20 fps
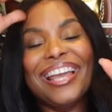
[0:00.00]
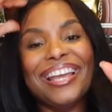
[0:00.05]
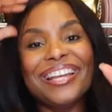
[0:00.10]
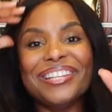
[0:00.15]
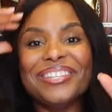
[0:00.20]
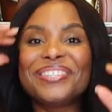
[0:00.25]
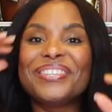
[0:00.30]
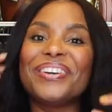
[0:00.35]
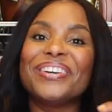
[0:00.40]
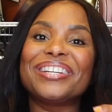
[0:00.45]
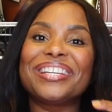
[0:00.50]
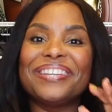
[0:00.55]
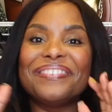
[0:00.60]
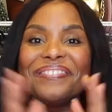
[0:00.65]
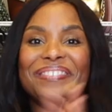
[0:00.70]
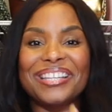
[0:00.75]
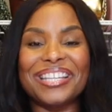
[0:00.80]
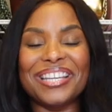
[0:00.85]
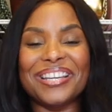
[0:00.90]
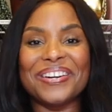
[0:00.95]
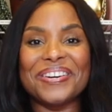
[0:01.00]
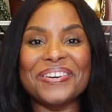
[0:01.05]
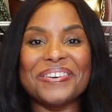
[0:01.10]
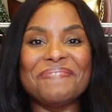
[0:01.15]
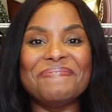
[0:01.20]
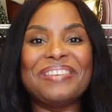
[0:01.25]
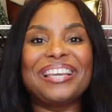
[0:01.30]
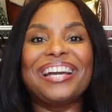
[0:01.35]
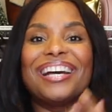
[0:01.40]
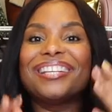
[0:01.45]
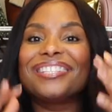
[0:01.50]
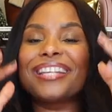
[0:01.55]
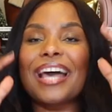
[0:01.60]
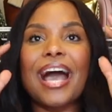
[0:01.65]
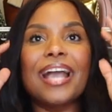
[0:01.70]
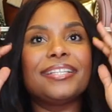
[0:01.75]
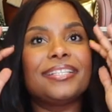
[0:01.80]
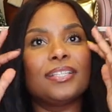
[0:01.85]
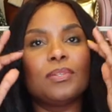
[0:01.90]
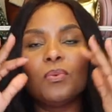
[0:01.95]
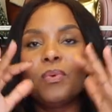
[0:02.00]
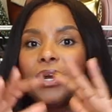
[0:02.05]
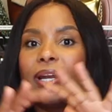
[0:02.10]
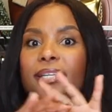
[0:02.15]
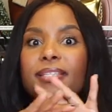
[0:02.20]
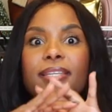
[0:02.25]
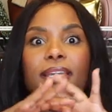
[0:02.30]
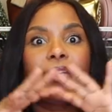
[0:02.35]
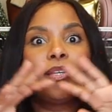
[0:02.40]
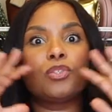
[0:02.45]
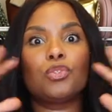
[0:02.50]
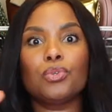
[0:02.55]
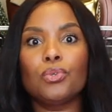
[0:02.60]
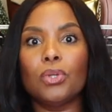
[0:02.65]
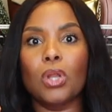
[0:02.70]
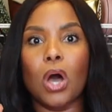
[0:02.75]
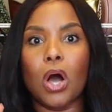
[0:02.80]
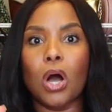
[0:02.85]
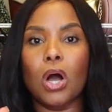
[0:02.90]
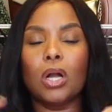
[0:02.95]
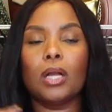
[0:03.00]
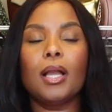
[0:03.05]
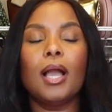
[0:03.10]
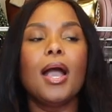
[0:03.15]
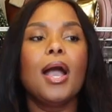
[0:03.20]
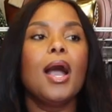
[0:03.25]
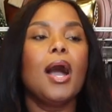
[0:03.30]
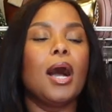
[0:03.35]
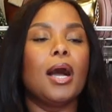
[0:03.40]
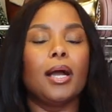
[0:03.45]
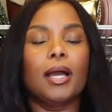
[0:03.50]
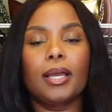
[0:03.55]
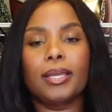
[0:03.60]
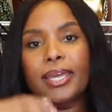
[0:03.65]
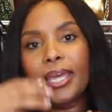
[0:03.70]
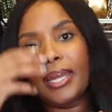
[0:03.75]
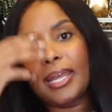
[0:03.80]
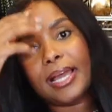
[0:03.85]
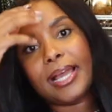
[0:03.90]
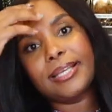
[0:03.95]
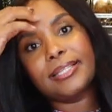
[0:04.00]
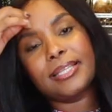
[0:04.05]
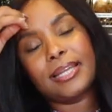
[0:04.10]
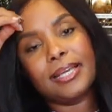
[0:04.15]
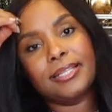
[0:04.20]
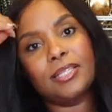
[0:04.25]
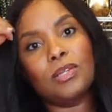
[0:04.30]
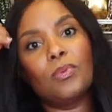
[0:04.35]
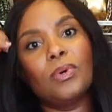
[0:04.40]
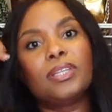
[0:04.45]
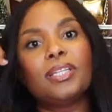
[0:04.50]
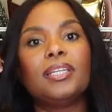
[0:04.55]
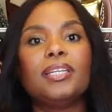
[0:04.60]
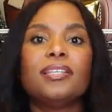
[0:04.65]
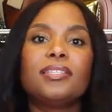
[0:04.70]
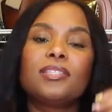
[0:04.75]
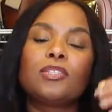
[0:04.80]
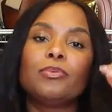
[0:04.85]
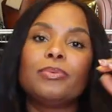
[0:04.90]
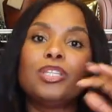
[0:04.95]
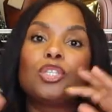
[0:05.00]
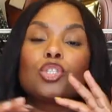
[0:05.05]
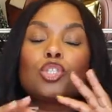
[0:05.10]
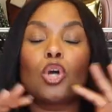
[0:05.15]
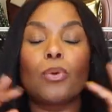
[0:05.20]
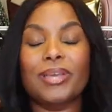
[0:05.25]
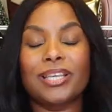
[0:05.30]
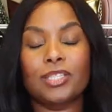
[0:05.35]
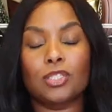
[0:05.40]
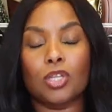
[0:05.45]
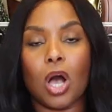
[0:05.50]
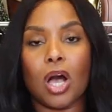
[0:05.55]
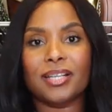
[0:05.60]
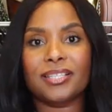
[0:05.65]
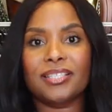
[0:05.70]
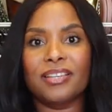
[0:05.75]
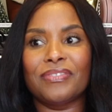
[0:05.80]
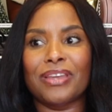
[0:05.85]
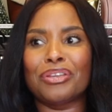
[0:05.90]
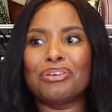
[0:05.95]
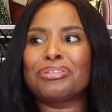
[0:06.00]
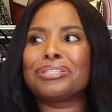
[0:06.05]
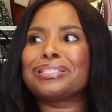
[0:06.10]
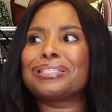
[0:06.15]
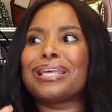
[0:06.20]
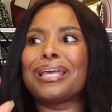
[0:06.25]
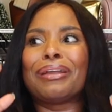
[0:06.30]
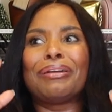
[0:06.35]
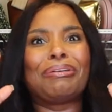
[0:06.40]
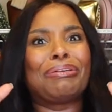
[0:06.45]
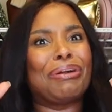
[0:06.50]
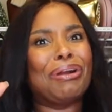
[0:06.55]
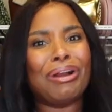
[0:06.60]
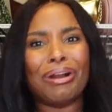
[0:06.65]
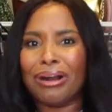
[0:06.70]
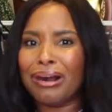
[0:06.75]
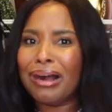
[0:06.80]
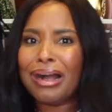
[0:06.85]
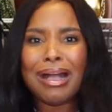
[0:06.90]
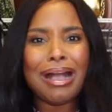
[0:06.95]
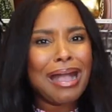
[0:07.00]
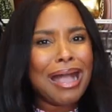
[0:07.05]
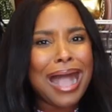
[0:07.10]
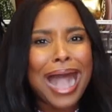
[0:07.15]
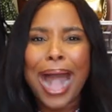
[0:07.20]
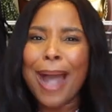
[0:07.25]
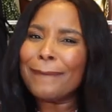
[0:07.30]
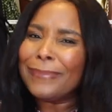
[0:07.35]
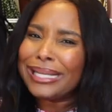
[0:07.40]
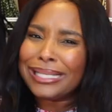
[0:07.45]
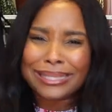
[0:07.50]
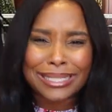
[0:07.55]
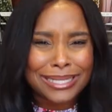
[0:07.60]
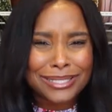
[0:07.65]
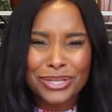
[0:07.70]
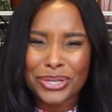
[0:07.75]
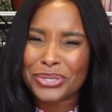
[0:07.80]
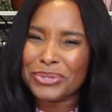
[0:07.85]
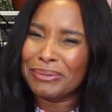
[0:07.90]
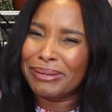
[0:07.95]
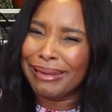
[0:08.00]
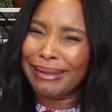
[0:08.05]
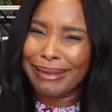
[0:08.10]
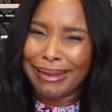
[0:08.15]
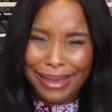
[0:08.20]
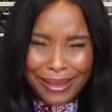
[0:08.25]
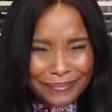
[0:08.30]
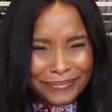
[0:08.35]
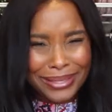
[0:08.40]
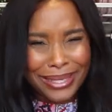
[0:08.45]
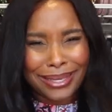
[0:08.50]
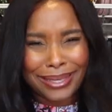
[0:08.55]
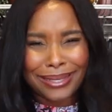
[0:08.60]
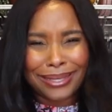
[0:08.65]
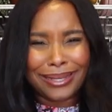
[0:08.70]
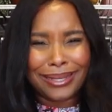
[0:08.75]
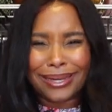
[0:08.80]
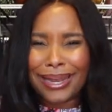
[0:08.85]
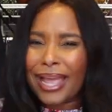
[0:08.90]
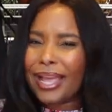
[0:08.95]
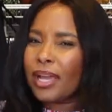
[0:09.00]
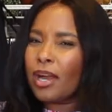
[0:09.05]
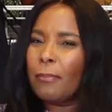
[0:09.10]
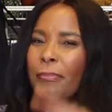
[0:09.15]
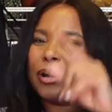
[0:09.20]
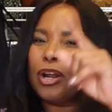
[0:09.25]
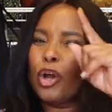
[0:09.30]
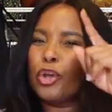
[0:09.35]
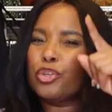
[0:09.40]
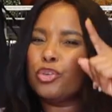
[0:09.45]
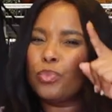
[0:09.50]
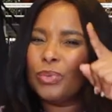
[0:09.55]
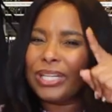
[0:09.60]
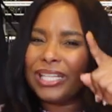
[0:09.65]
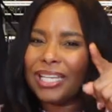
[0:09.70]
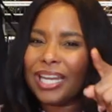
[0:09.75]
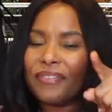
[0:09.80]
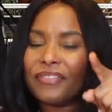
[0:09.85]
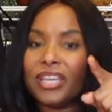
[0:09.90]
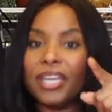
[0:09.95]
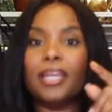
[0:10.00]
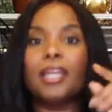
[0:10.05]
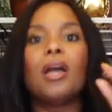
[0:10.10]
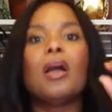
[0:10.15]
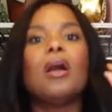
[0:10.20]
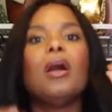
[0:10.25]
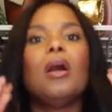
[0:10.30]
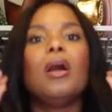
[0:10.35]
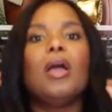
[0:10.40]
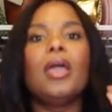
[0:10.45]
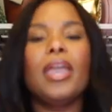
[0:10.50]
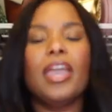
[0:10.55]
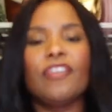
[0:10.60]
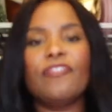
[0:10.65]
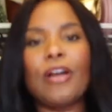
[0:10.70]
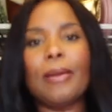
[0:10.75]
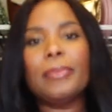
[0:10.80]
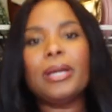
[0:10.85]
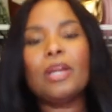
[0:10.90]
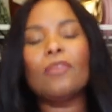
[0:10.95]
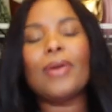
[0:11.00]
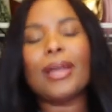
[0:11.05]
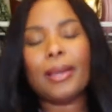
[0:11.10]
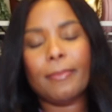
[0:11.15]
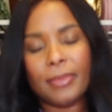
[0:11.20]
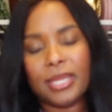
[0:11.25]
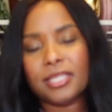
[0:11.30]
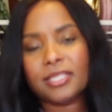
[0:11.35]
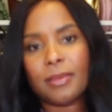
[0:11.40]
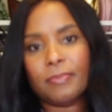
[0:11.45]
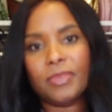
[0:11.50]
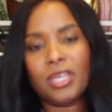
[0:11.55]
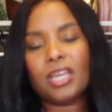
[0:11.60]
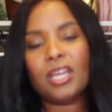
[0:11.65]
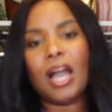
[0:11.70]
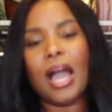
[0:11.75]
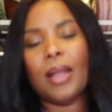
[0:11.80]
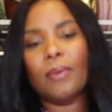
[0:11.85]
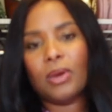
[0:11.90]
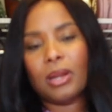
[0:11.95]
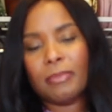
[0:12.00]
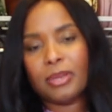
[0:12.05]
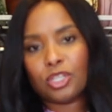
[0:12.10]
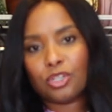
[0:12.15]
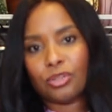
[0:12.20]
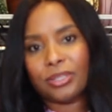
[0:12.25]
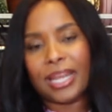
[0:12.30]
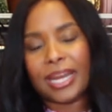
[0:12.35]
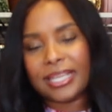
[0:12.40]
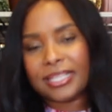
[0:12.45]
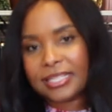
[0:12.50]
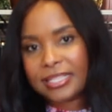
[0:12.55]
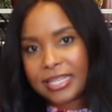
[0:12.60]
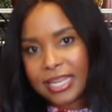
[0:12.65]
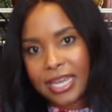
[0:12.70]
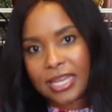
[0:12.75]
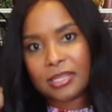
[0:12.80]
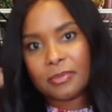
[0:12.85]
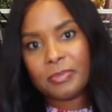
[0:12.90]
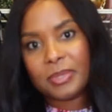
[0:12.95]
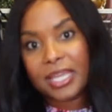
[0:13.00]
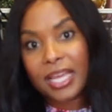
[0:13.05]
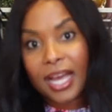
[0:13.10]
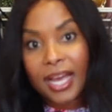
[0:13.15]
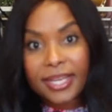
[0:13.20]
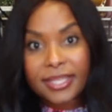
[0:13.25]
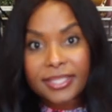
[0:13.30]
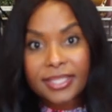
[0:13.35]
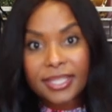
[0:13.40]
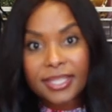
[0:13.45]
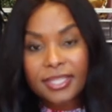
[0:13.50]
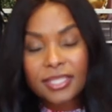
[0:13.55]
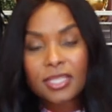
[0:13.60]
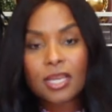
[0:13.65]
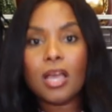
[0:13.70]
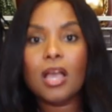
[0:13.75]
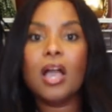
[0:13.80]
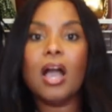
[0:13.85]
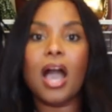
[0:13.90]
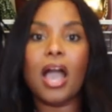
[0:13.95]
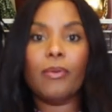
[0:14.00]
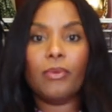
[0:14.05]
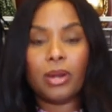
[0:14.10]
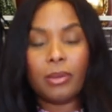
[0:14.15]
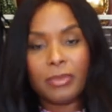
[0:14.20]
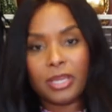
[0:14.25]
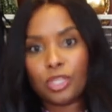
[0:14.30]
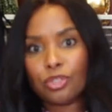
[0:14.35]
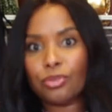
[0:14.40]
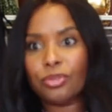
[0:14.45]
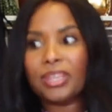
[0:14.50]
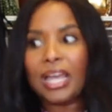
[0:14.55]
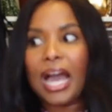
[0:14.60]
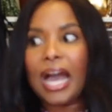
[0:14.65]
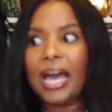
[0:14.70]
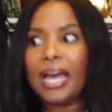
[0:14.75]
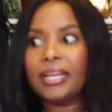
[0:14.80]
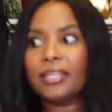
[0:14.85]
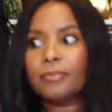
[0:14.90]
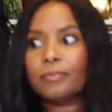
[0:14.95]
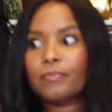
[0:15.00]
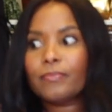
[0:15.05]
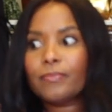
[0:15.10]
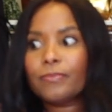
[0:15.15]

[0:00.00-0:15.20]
and dirty video, because I didn't want to take too long. Again, like I said, I didn't want the list to be so exhaustive that you're just like, girl, how many things are you loving? Like, but are you really loving it? If I'm going to recommend something, I want to make sure that I stand behind it. I want to make sure that